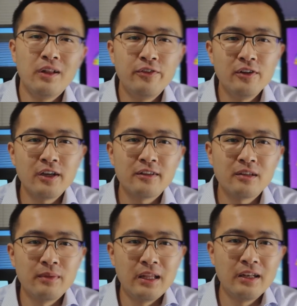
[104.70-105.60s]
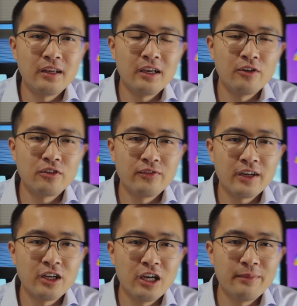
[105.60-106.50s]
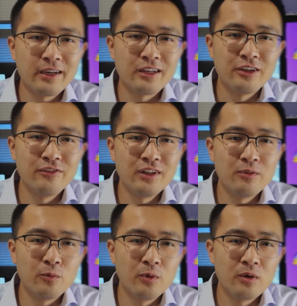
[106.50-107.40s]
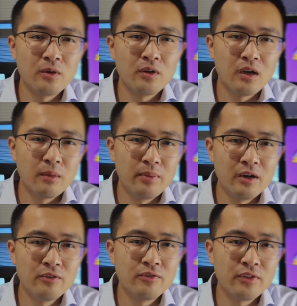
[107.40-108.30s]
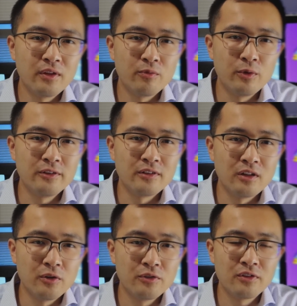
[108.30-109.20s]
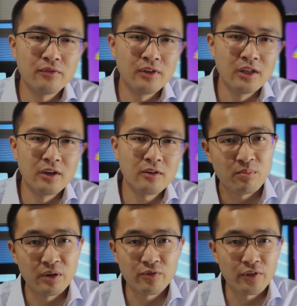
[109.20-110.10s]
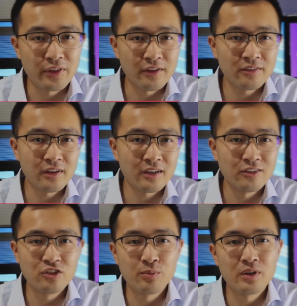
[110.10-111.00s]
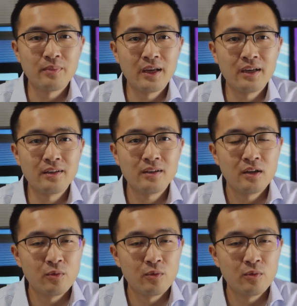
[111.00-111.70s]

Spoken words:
if you look at some indicators of economic activity, we're above the recent lows of the year, but for things like consumer demand,